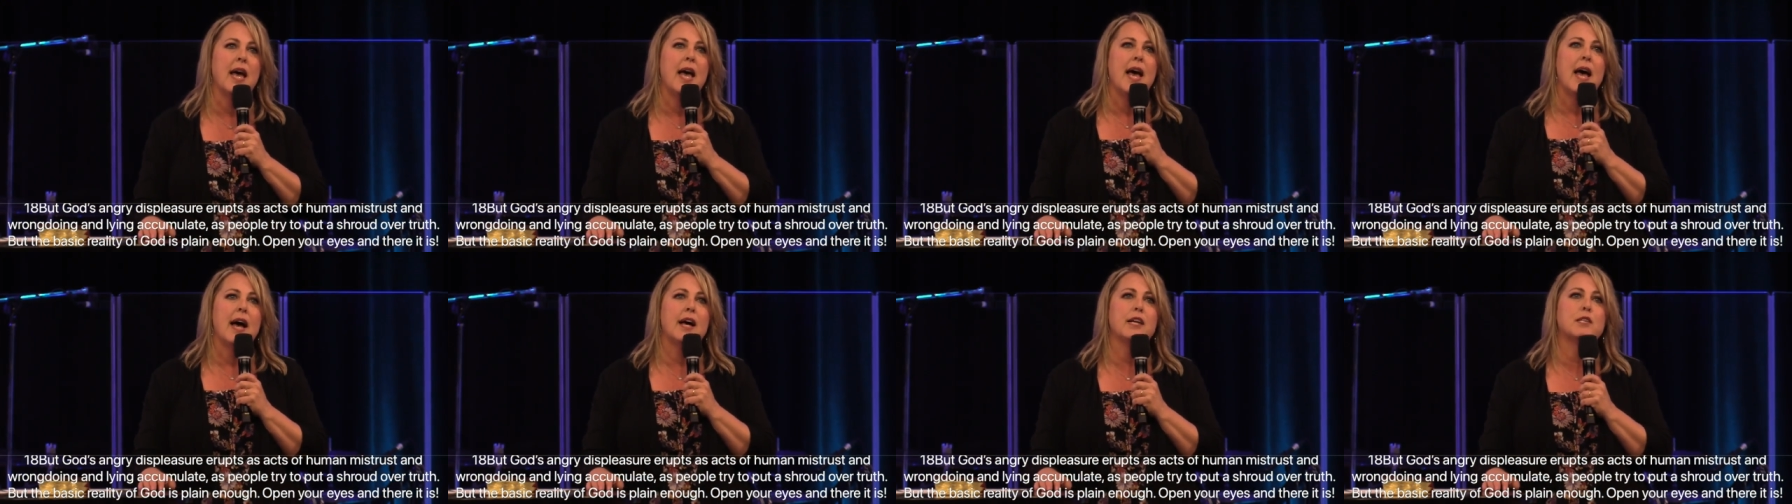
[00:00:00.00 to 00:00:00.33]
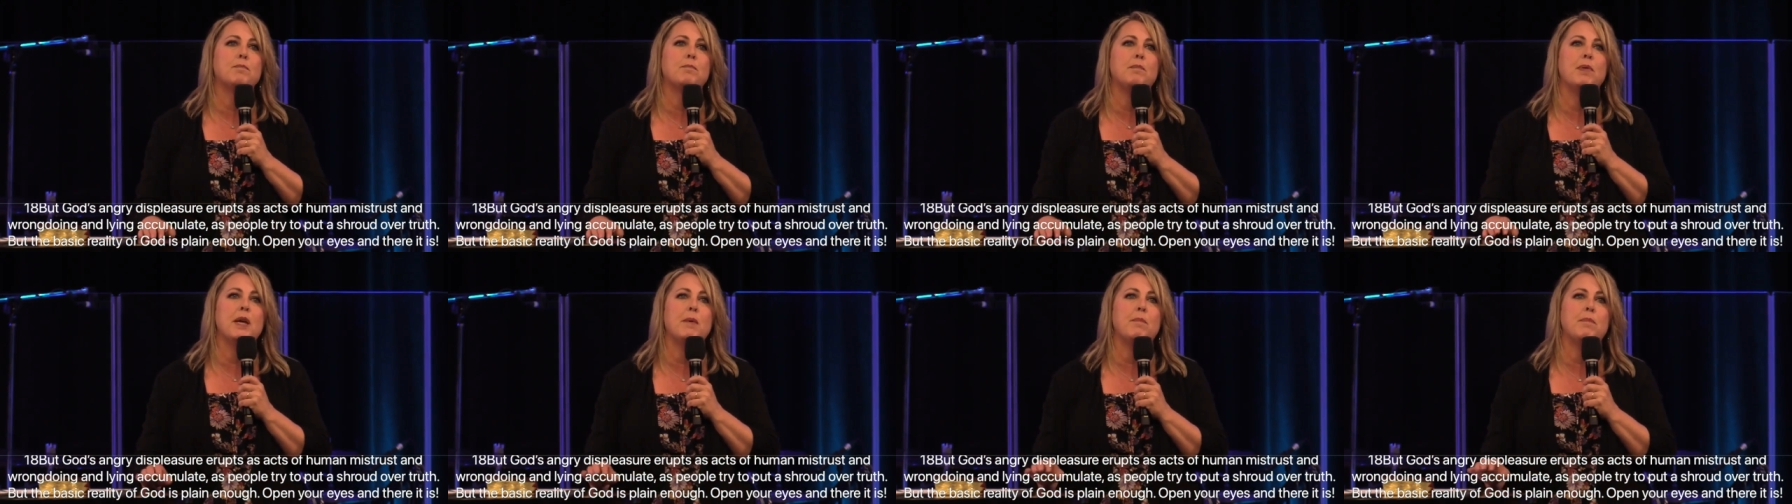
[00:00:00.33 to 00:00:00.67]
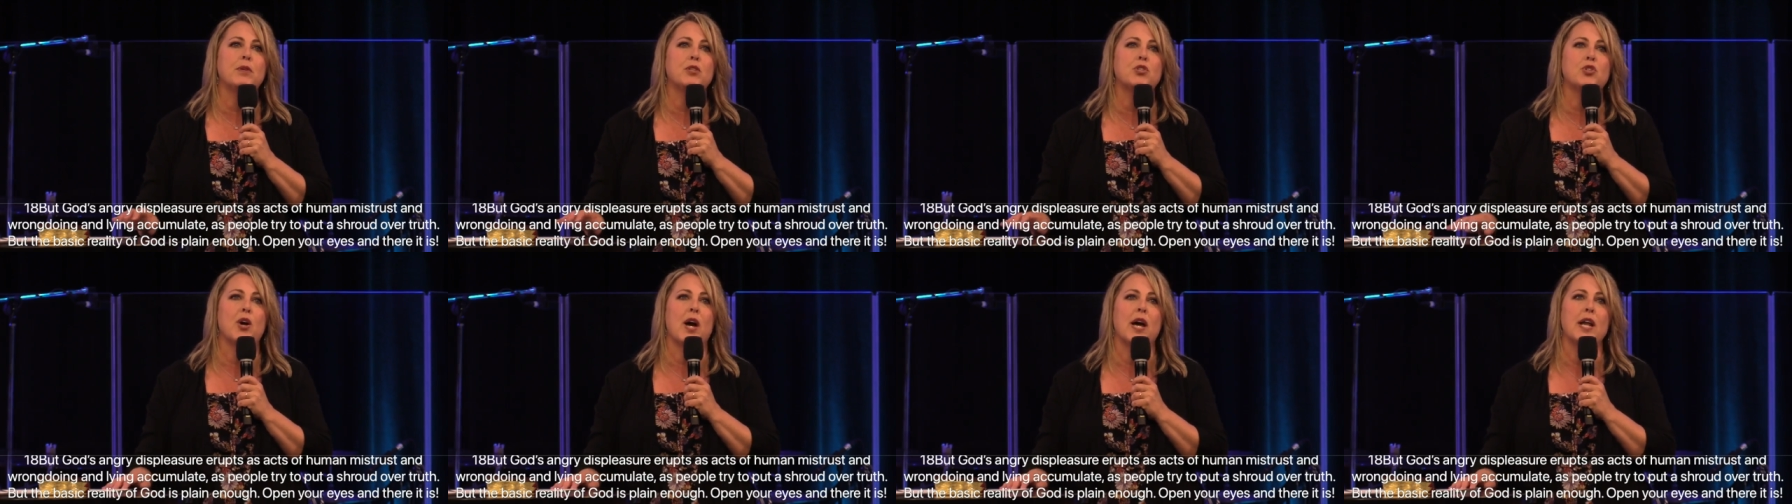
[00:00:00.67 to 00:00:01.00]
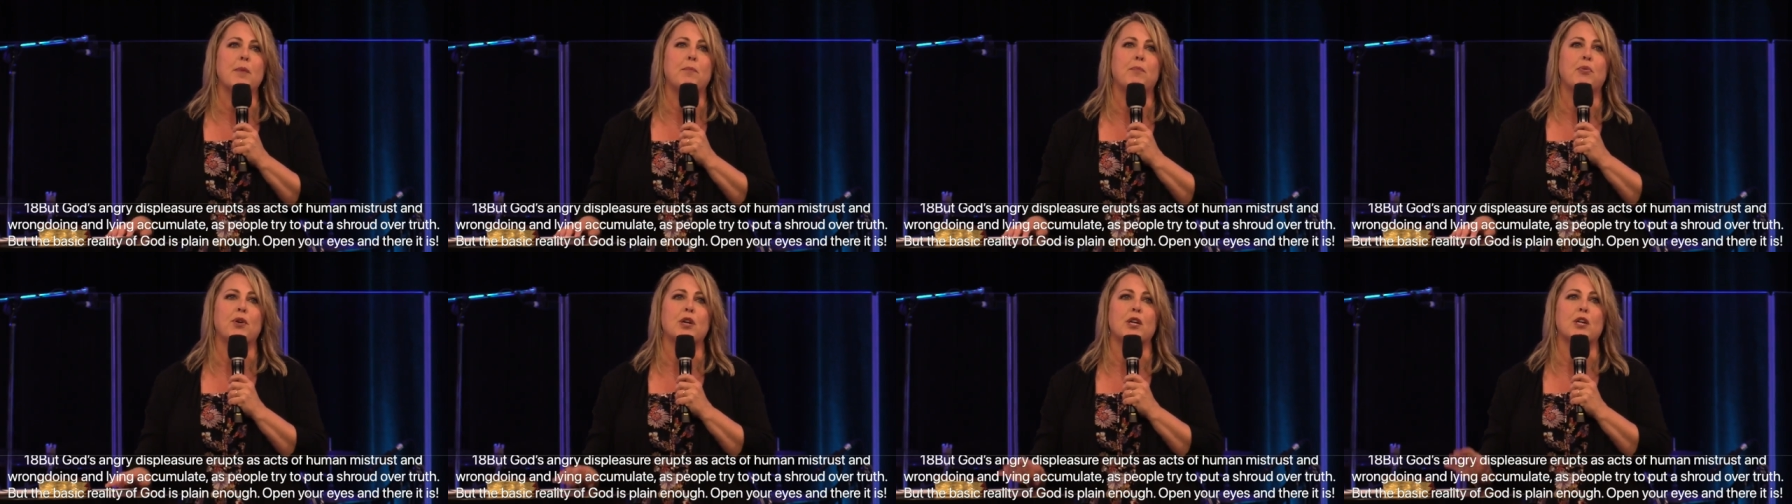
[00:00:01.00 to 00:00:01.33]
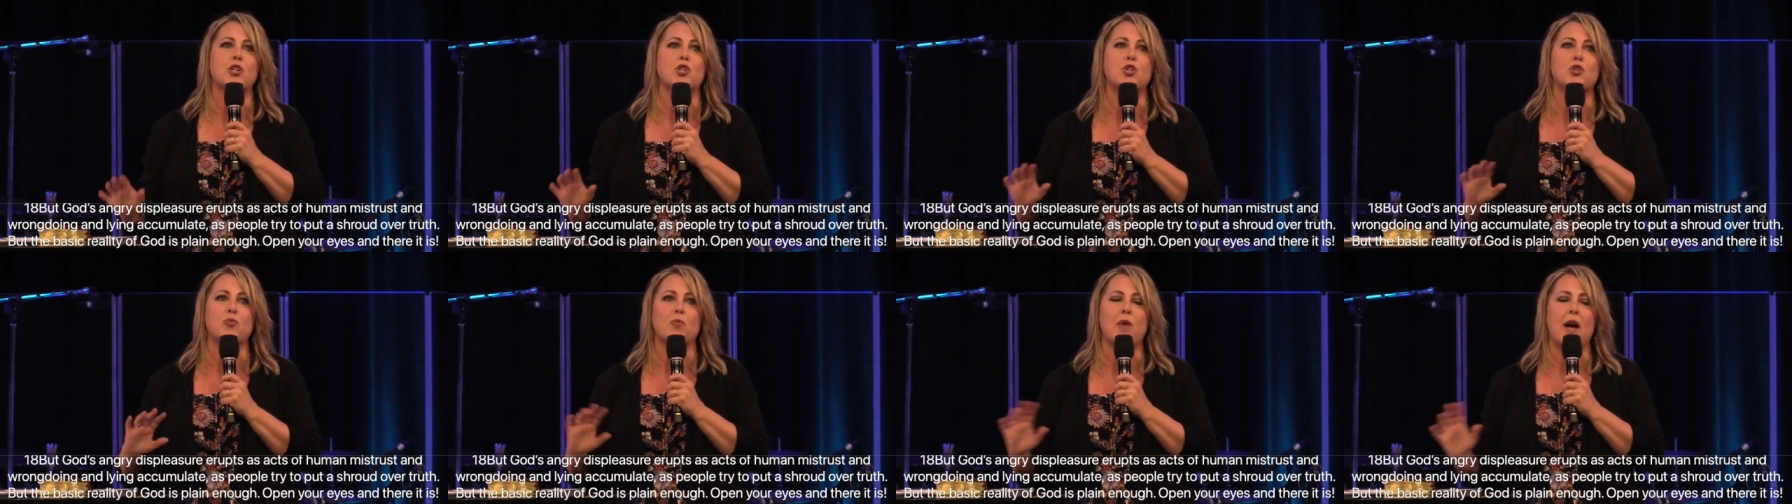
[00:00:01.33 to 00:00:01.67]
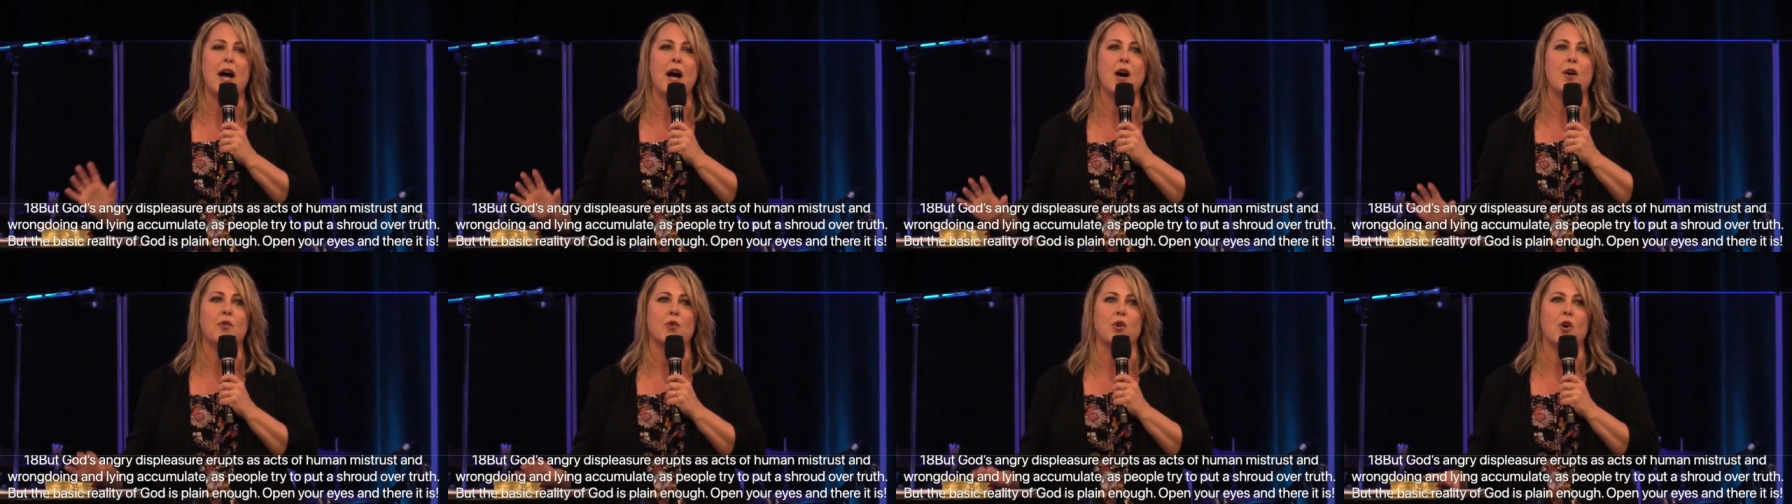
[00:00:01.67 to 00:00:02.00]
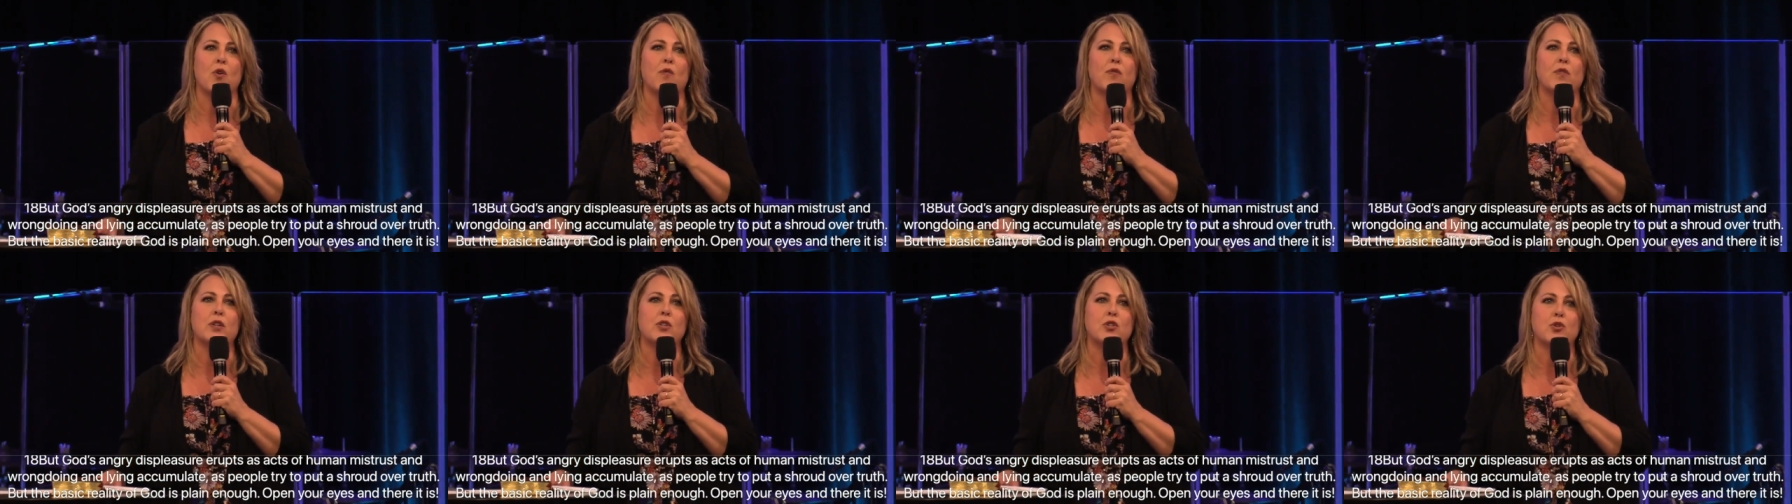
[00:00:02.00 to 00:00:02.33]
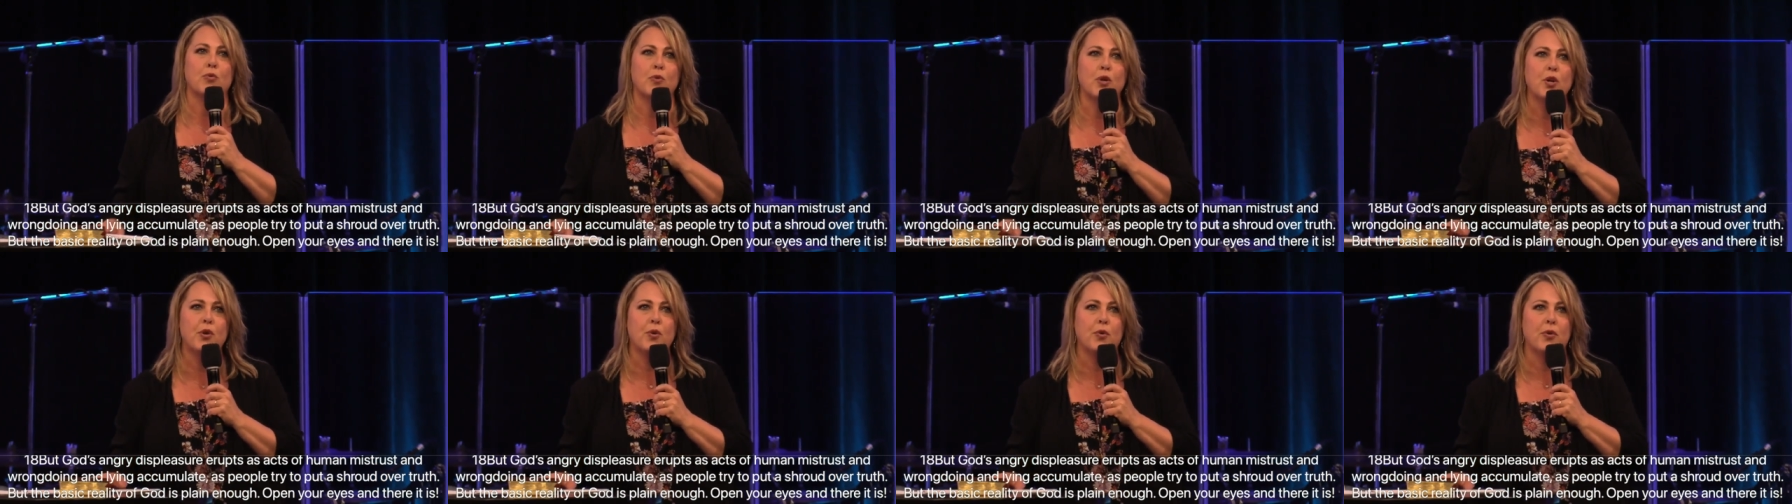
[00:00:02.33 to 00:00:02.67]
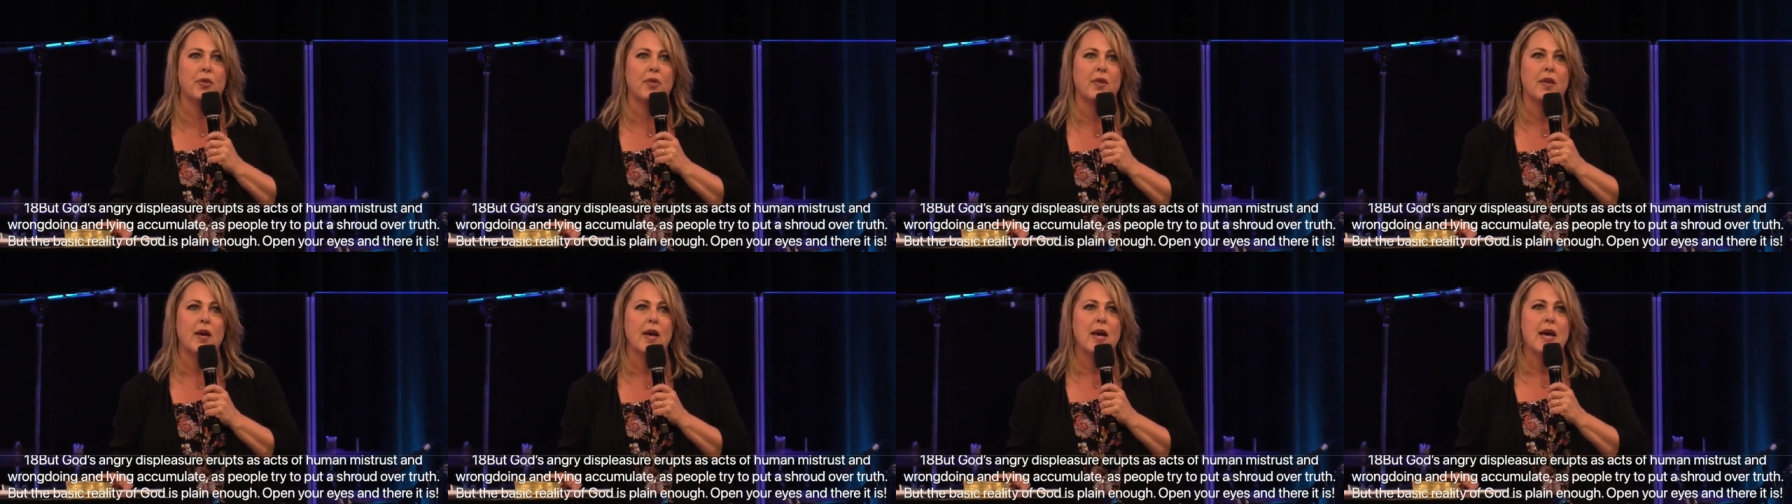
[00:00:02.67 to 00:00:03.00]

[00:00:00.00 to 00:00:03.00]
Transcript: as people try to put a shroud over truth.